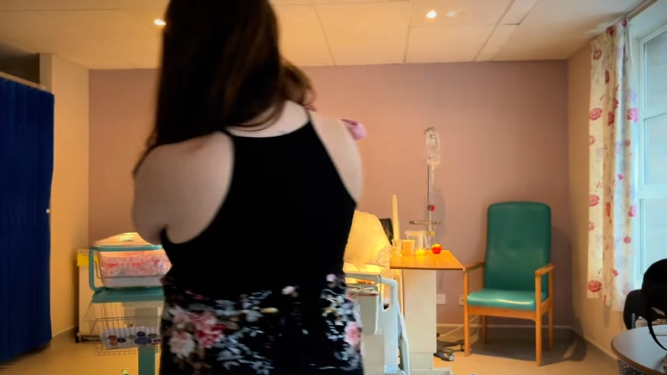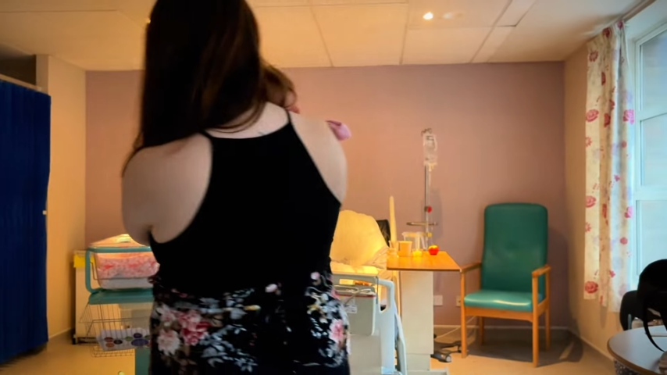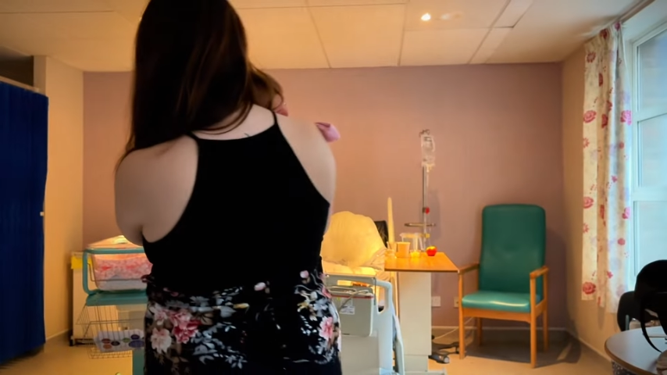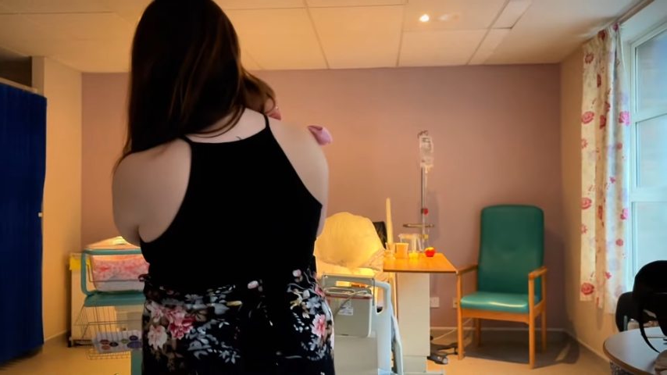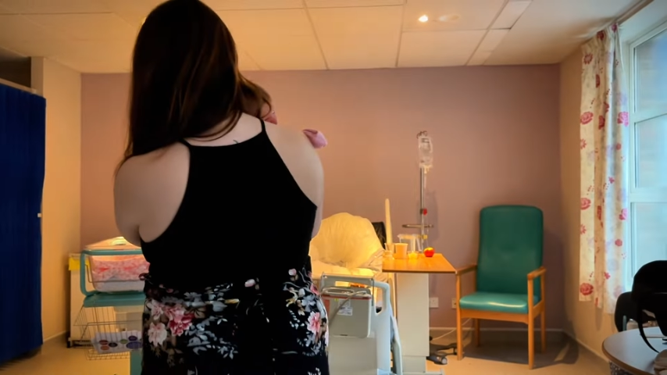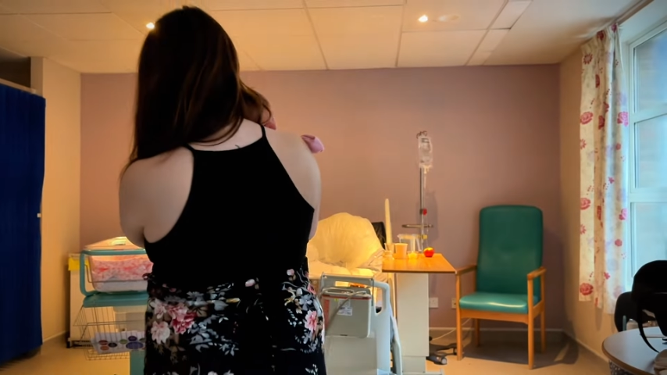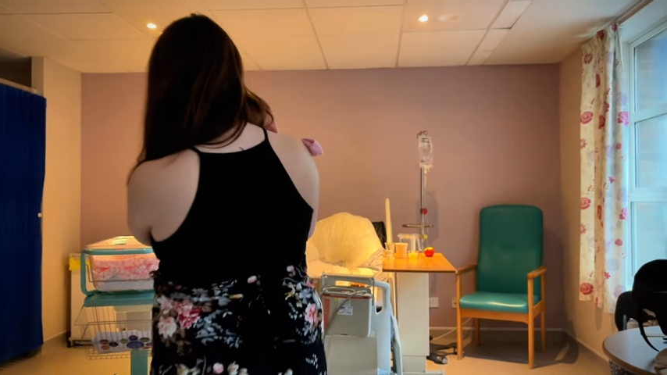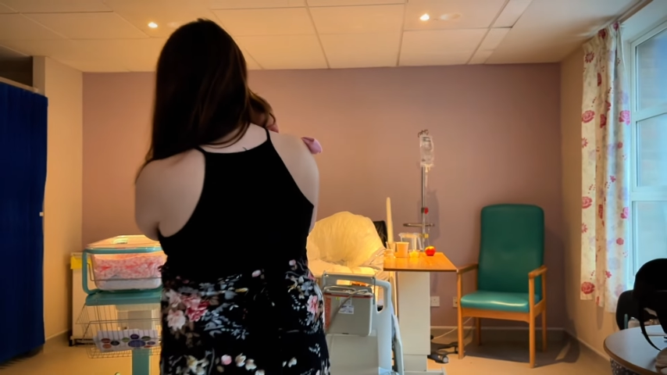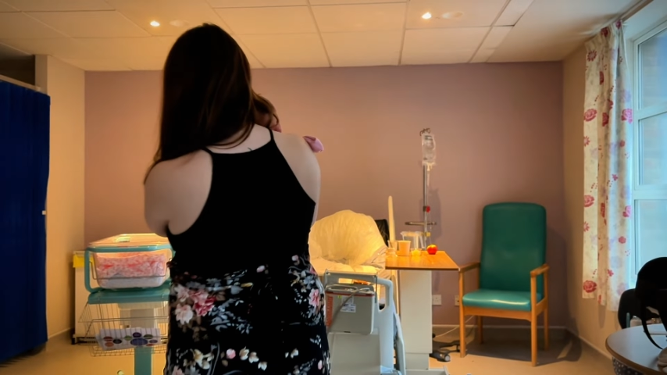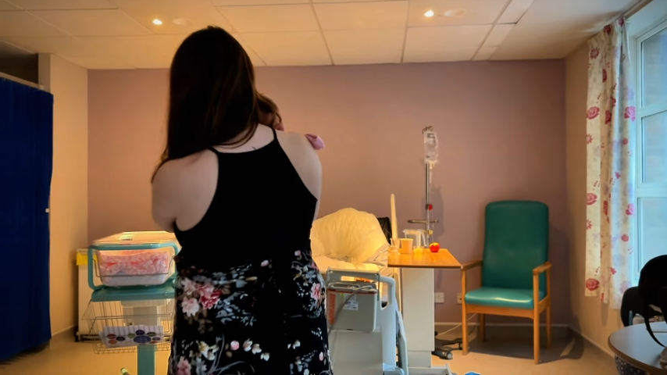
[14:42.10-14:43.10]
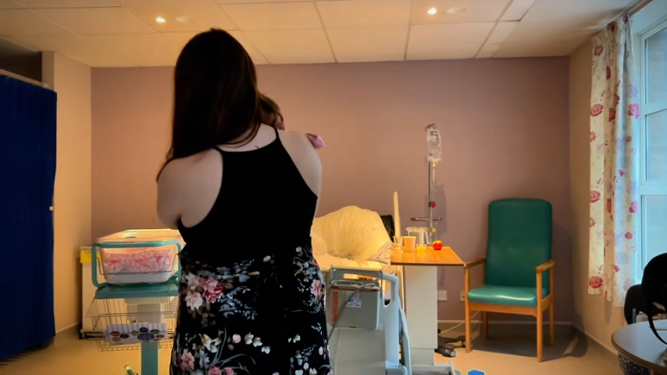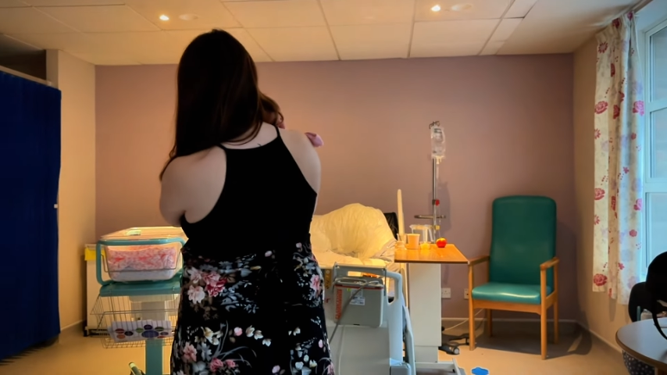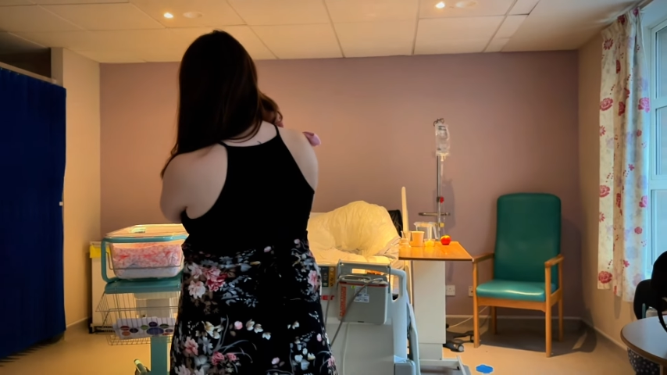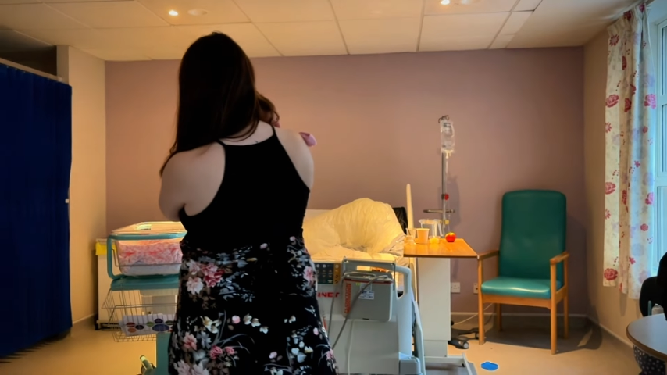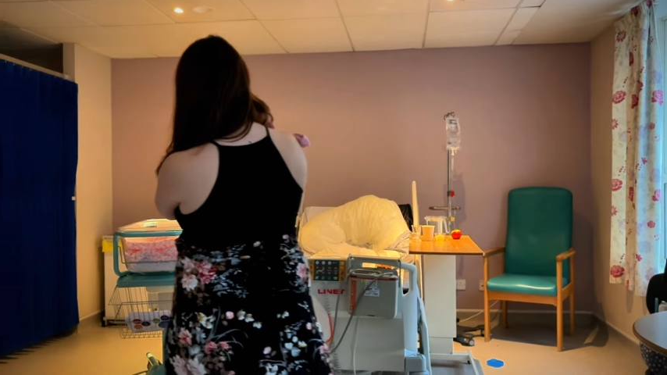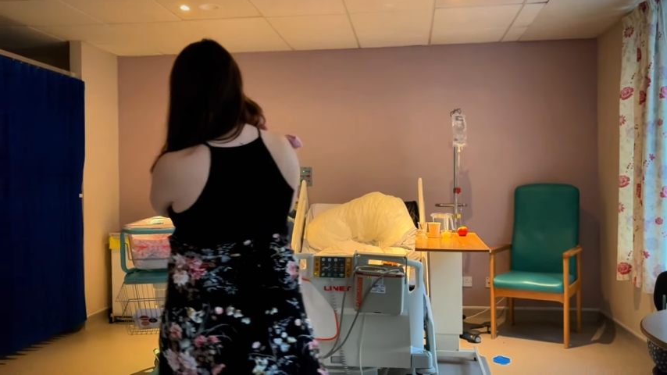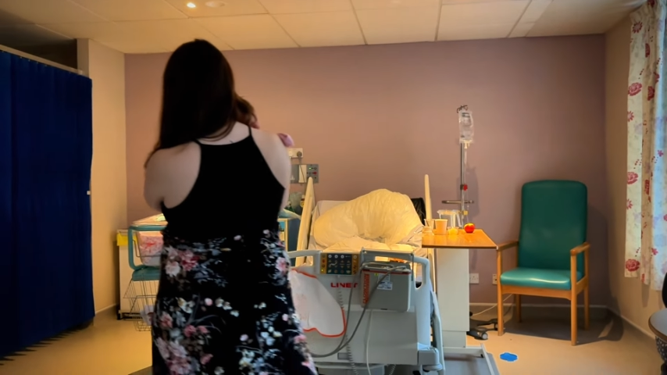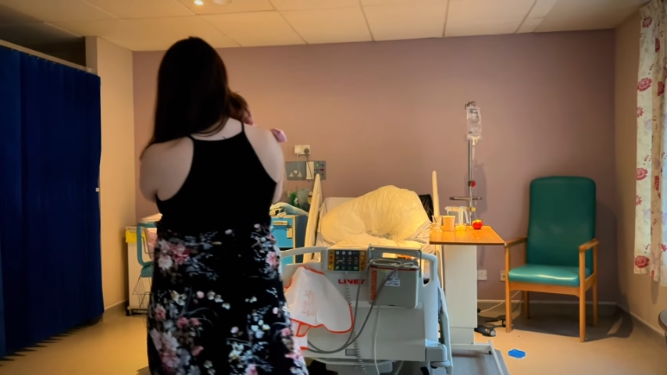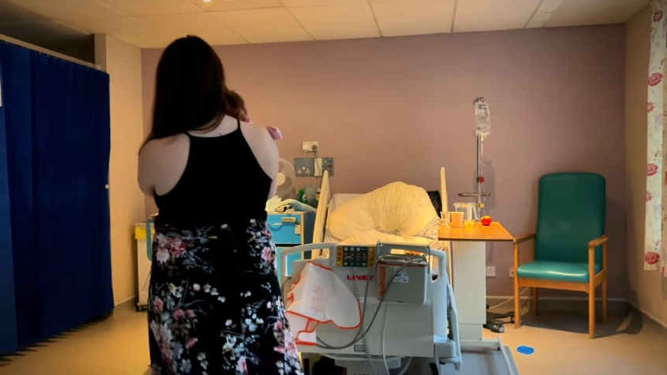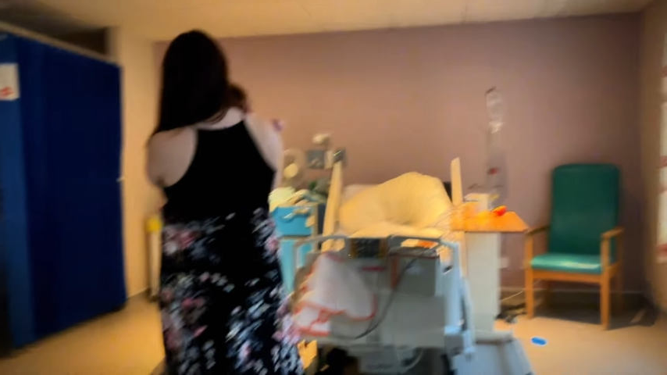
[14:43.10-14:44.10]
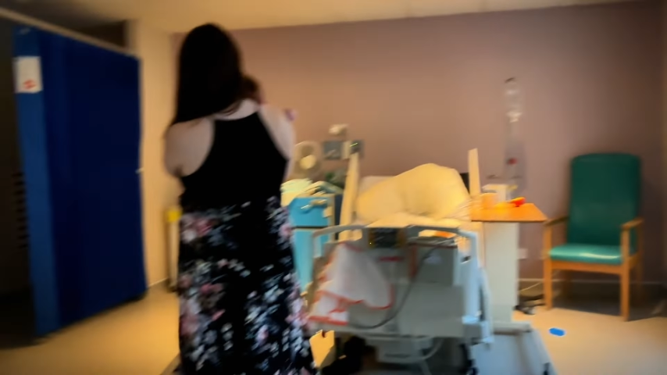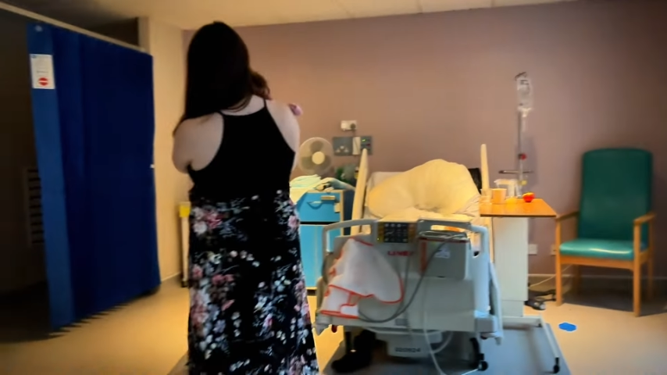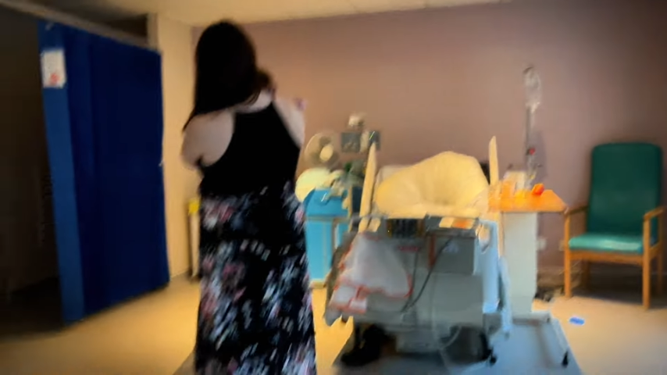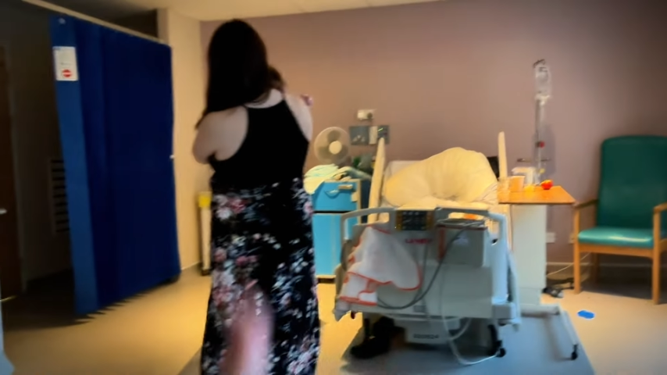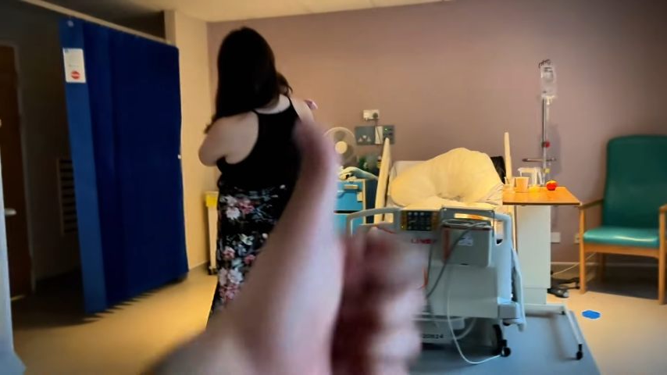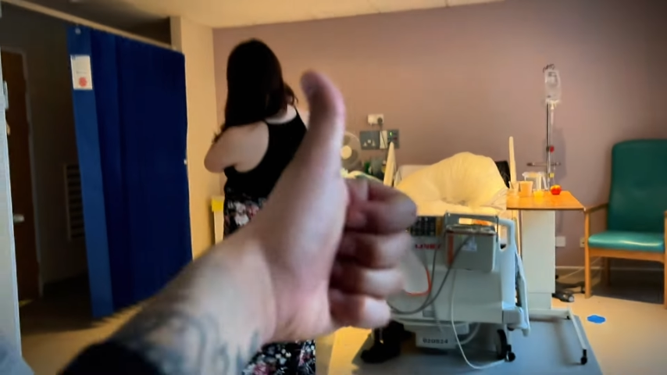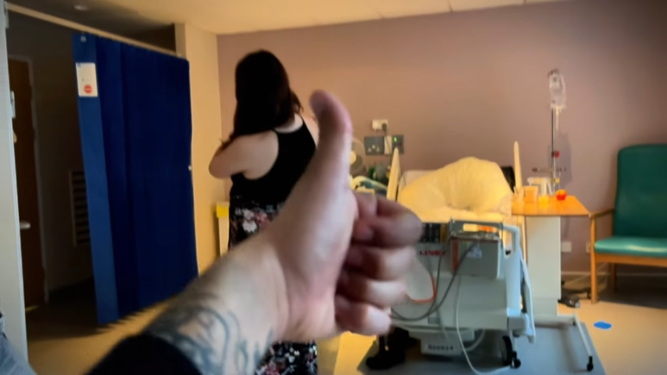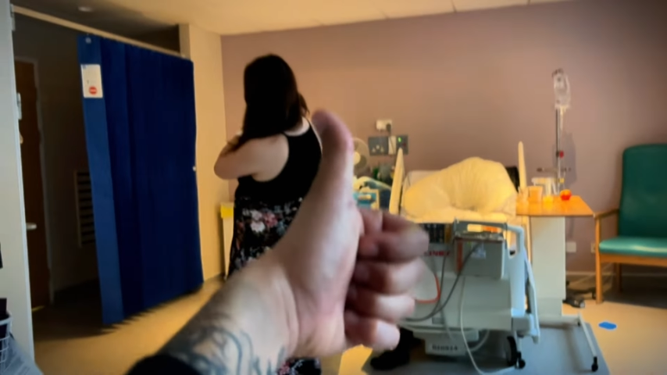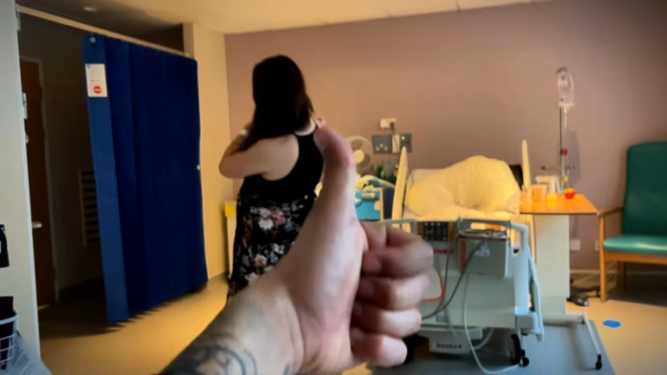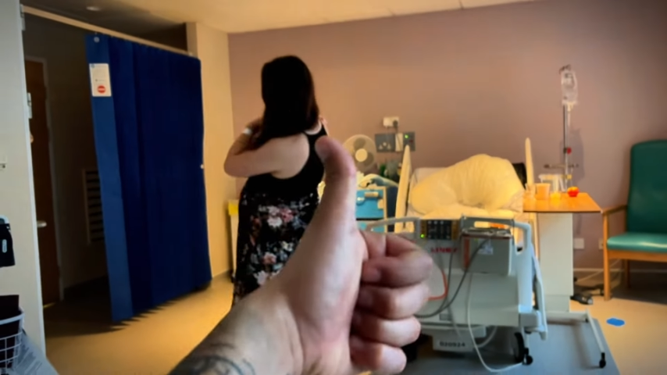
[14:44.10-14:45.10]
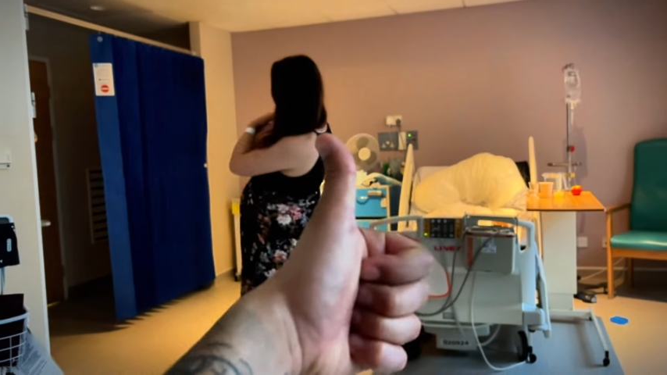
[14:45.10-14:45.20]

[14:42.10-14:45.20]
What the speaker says: No face is visible, so there are no lips to read.